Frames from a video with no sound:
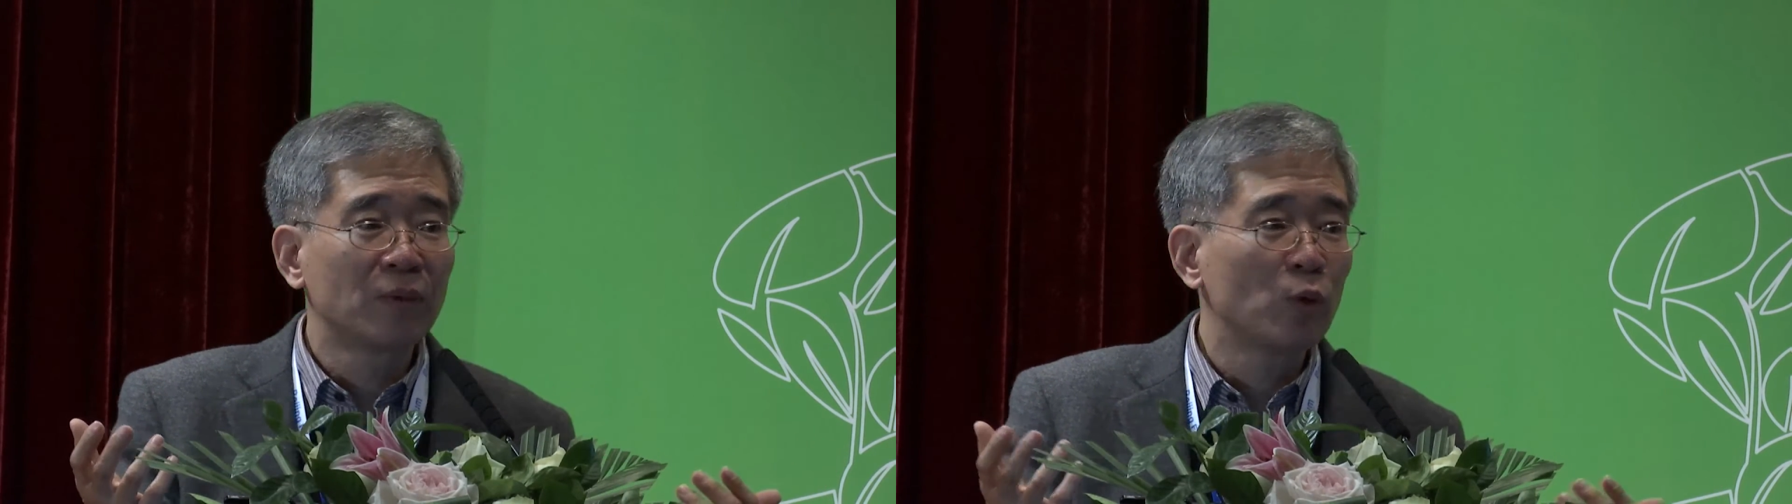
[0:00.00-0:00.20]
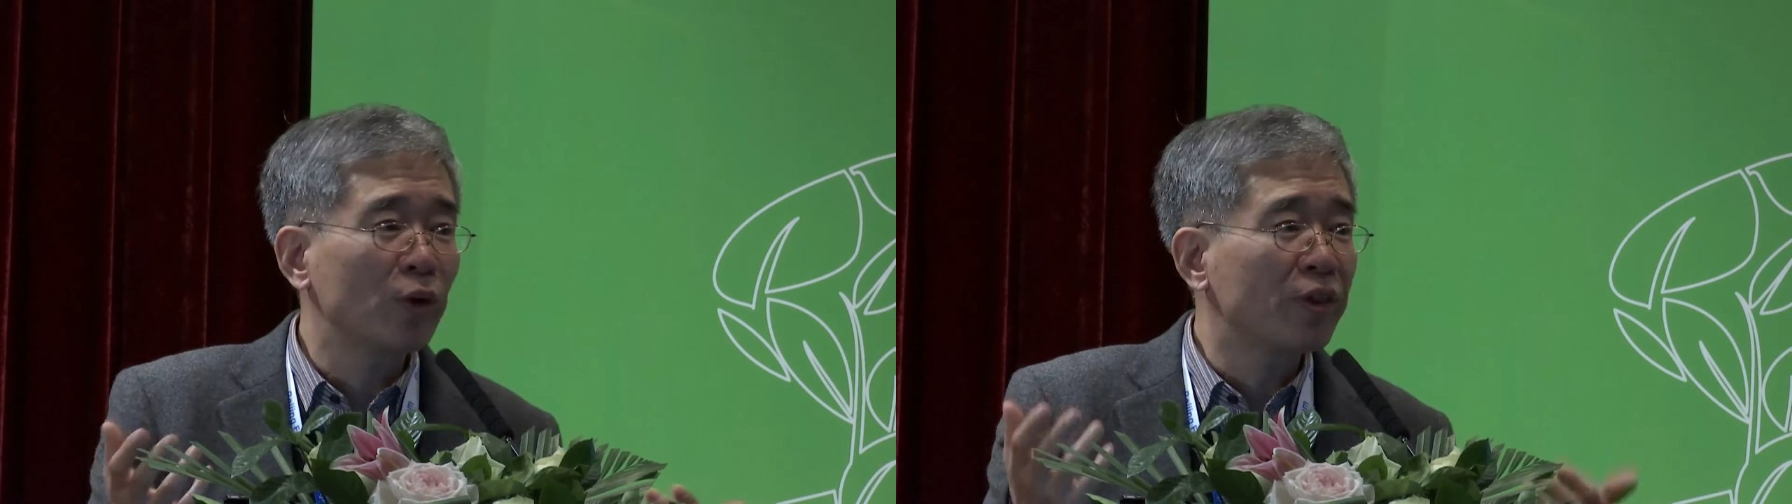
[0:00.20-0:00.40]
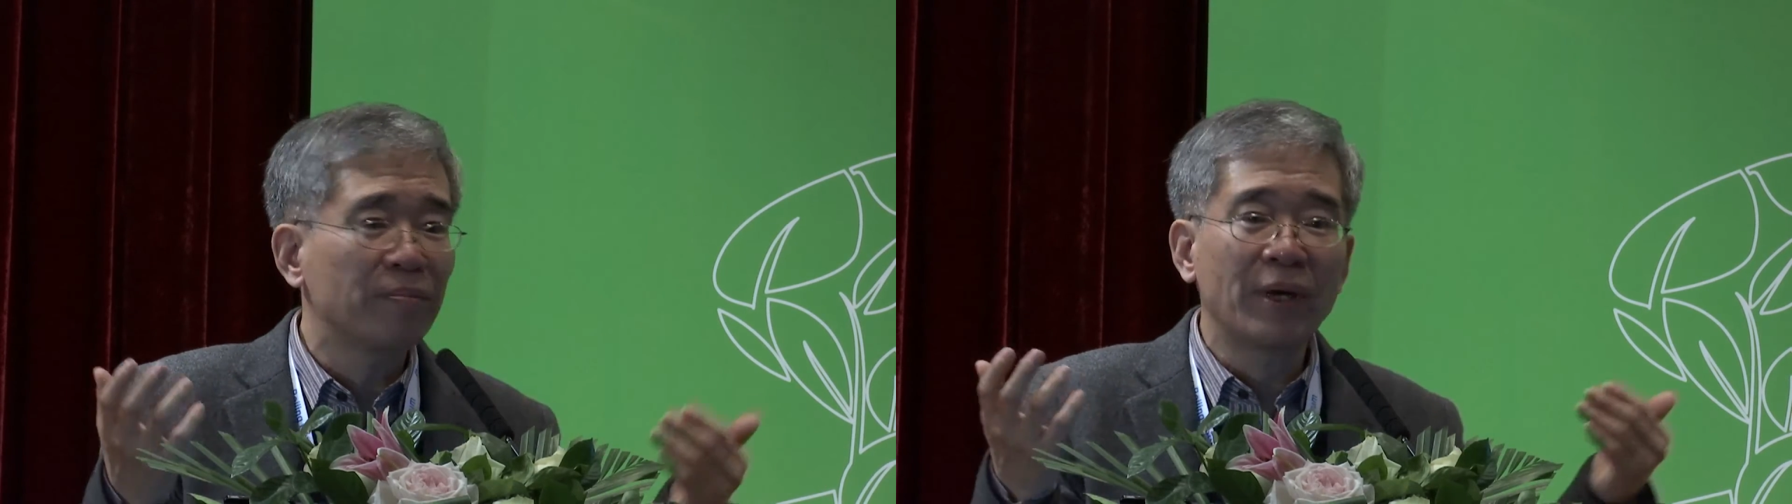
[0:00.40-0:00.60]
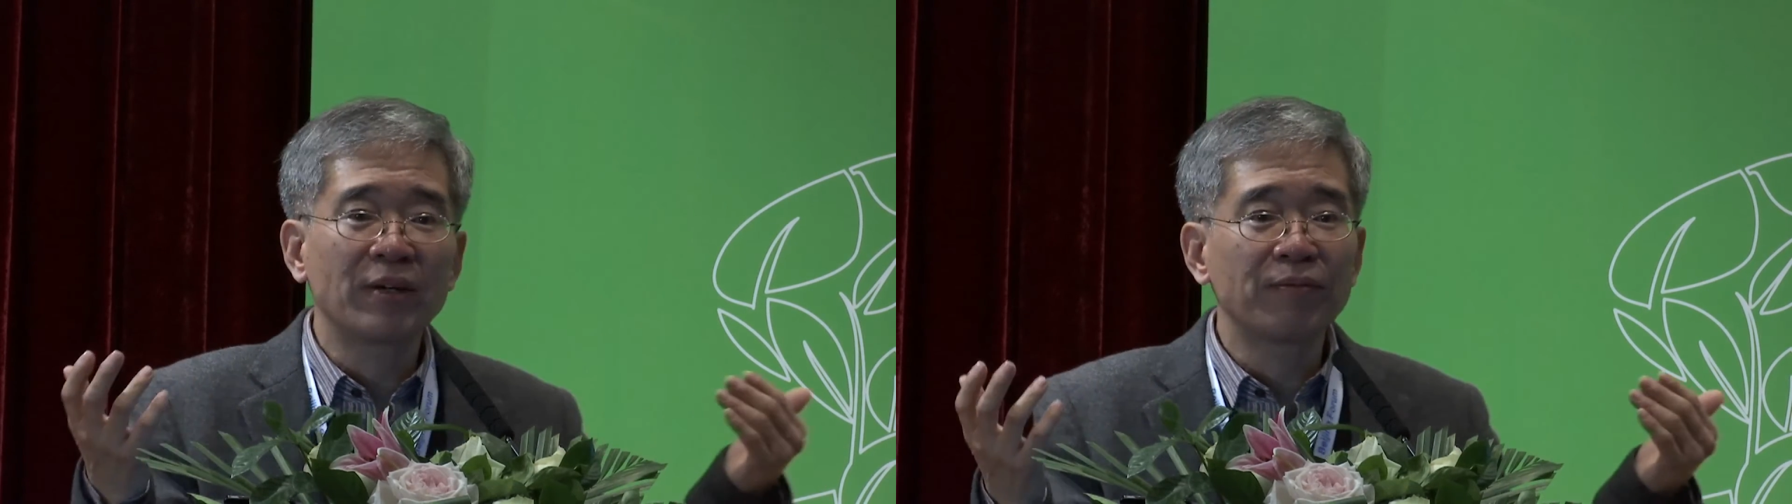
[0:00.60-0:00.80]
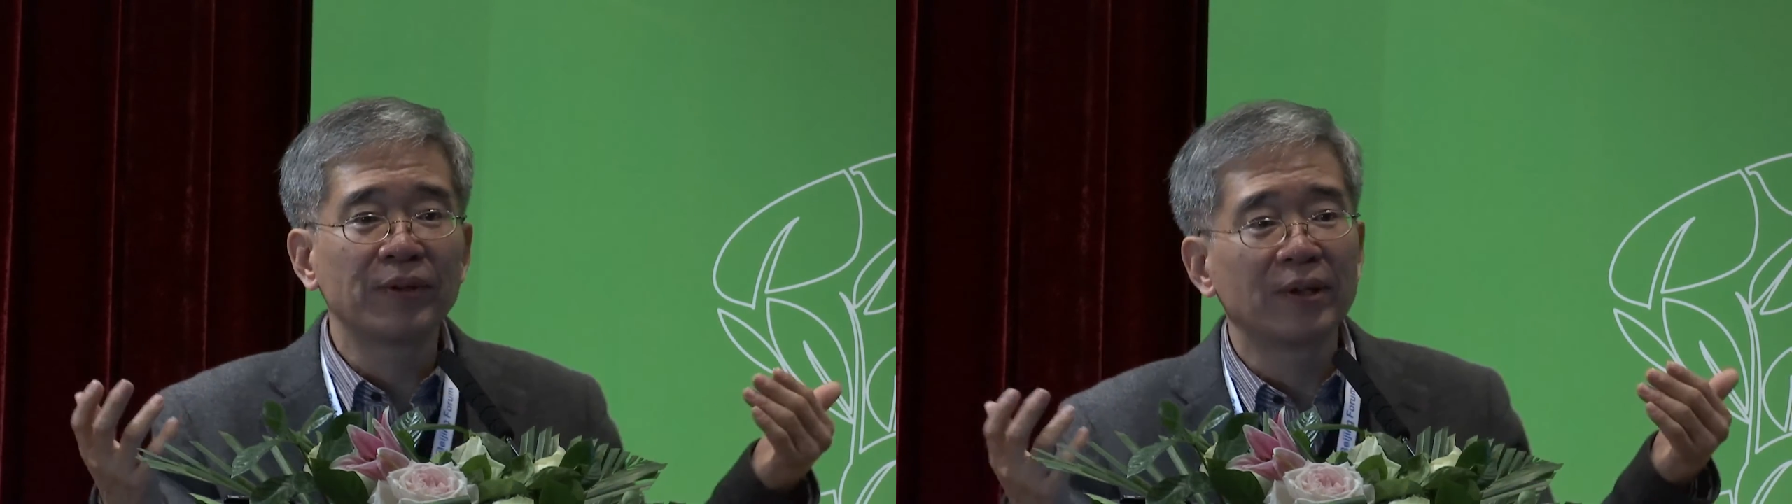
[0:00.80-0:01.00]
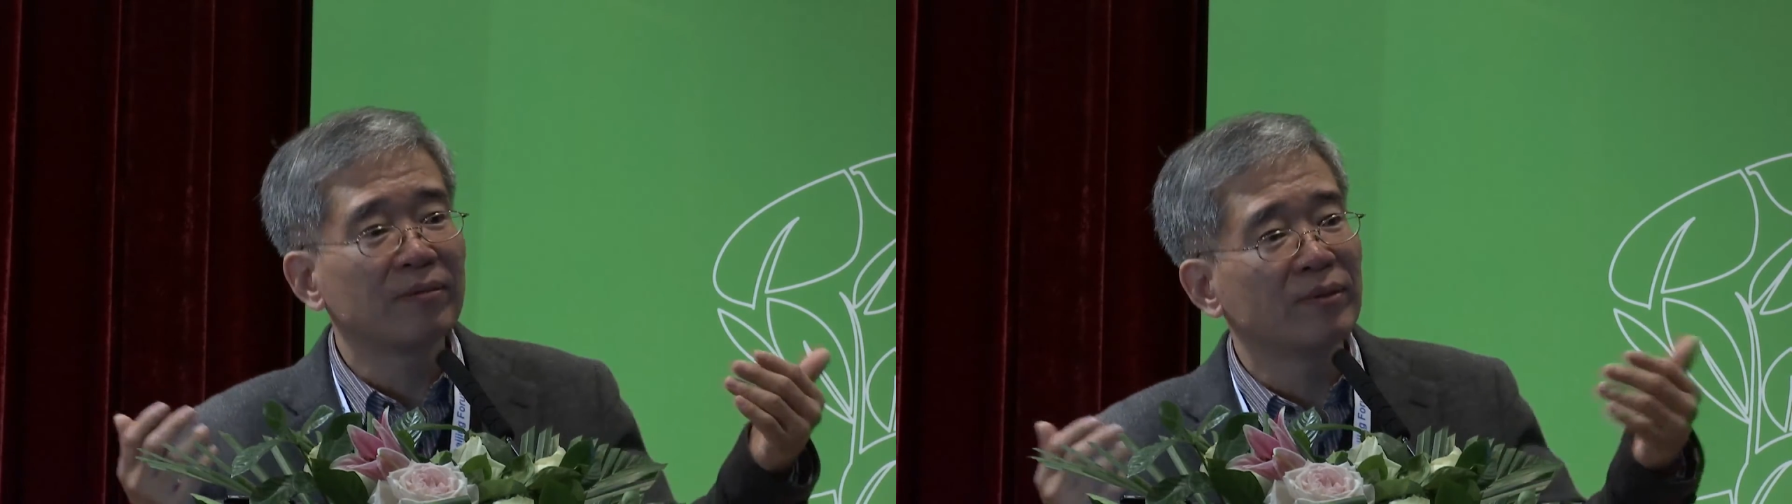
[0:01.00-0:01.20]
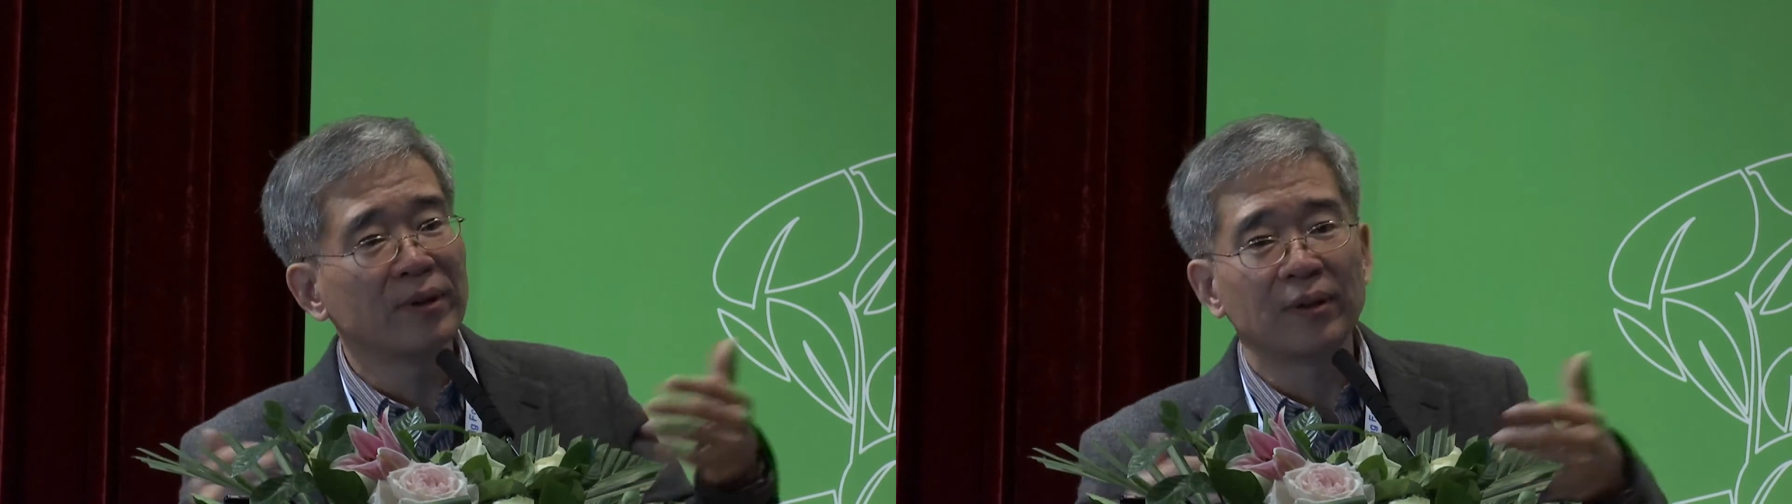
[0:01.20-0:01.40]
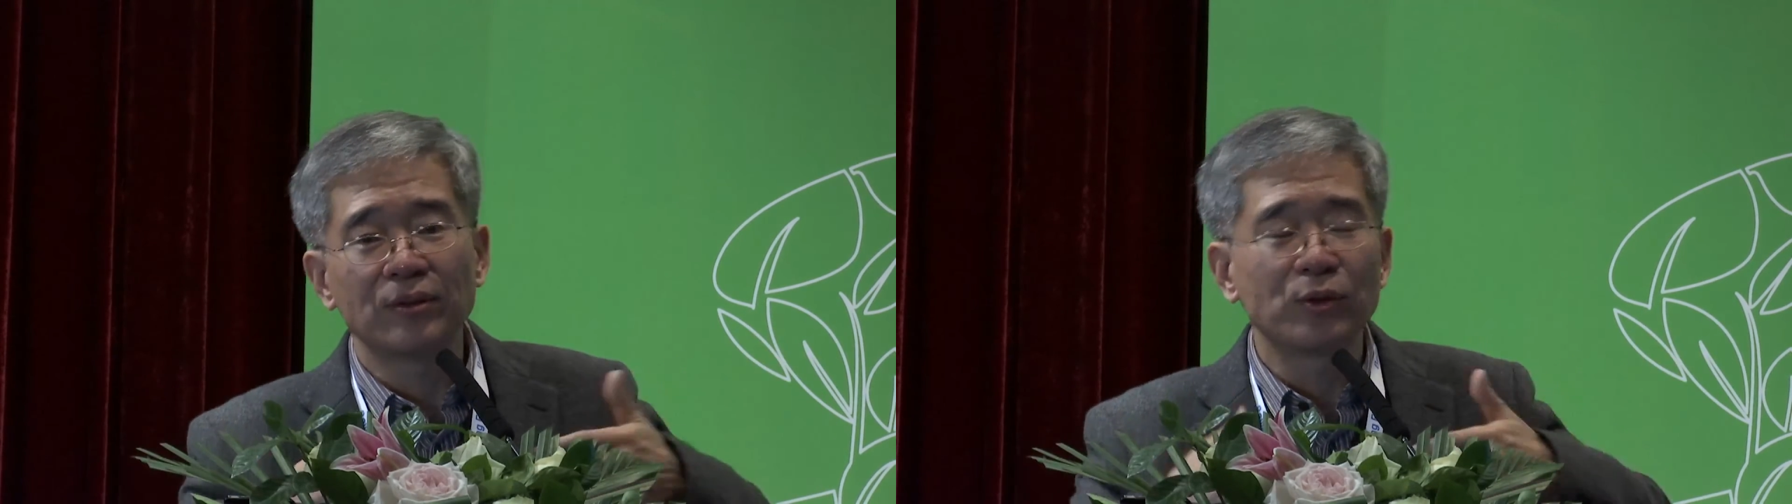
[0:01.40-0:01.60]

what's the benefit of